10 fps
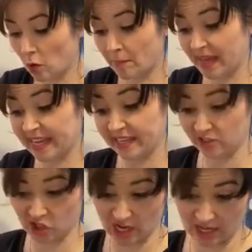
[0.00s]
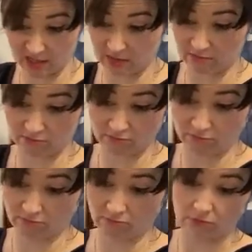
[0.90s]
Pinking shears,
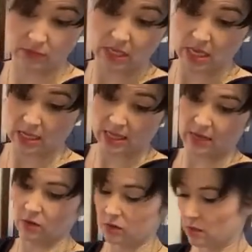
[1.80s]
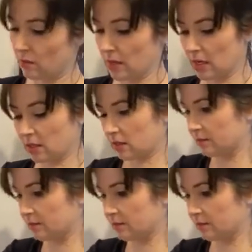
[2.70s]
they also work.